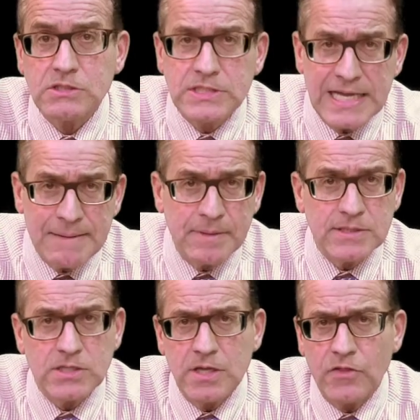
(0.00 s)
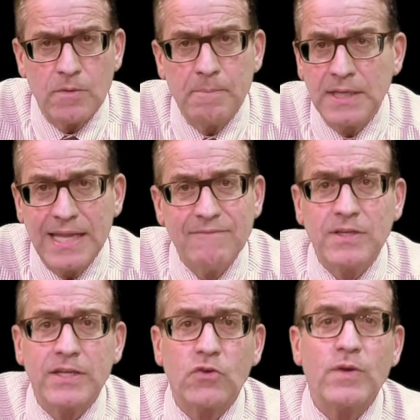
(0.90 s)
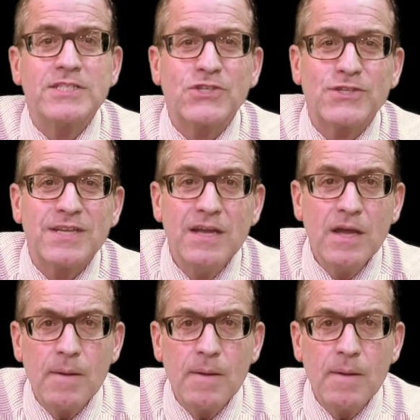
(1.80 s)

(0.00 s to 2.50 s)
demons, and other malevolent creatures,